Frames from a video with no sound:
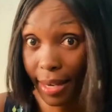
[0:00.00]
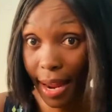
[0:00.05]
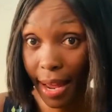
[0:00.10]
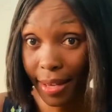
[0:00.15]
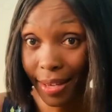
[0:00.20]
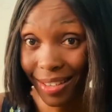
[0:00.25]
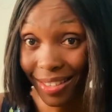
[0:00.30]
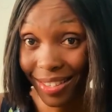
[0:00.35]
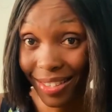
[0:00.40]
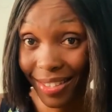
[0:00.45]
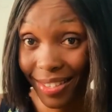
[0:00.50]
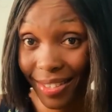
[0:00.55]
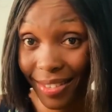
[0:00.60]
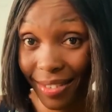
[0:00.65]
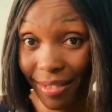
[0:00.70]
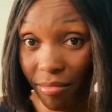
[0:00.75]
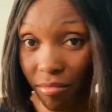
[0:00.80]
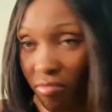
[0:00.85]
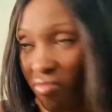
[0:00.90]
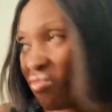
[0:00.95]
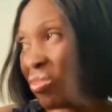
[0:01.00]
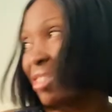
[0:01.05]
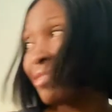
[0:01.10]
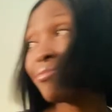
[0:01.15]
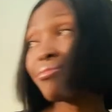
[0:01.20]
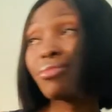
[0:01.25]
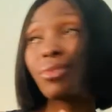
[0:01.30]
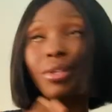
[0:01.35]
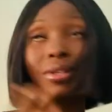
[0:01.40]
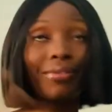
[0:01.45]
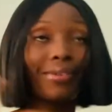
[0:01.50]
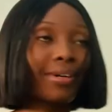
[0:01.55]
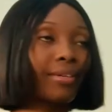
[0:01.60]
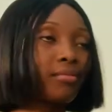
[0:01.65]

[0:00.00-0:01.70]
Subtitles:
I get it? Whatever.